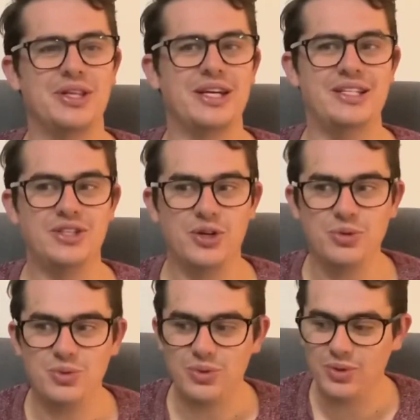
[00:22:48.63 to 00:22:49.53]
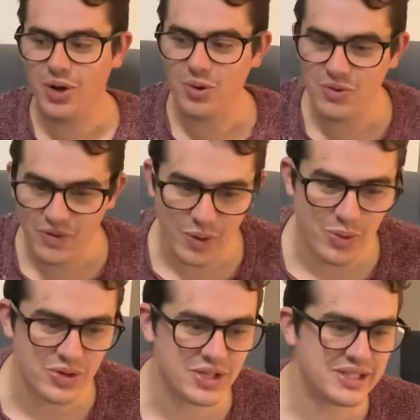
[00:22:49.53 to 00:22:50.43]
I don't know if I
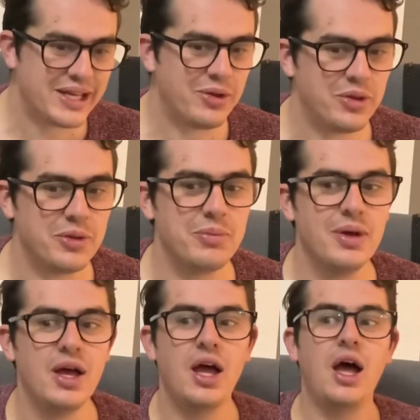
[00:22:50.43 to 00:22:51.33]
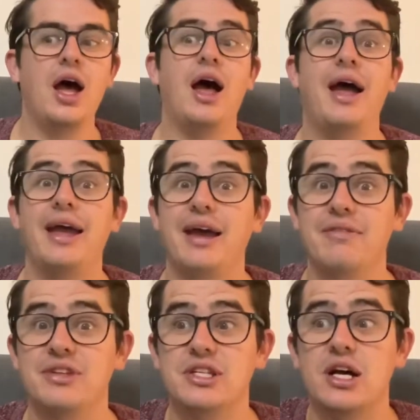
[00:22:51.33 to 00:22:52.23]
want to tell them I have
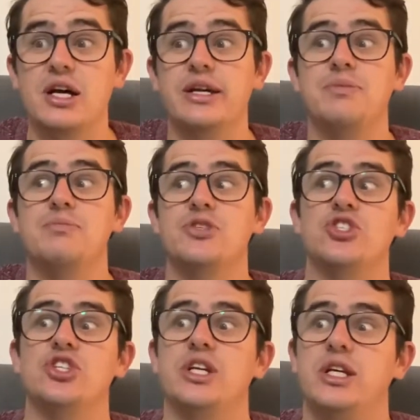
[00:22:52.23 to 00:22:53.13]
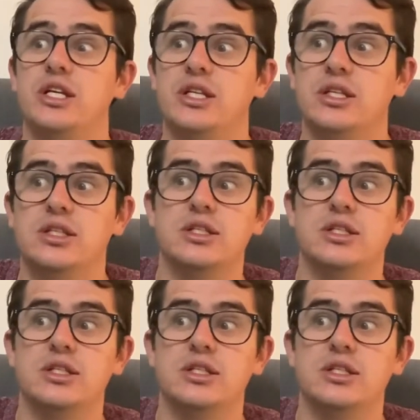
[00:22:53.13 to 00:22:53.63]
a time machine.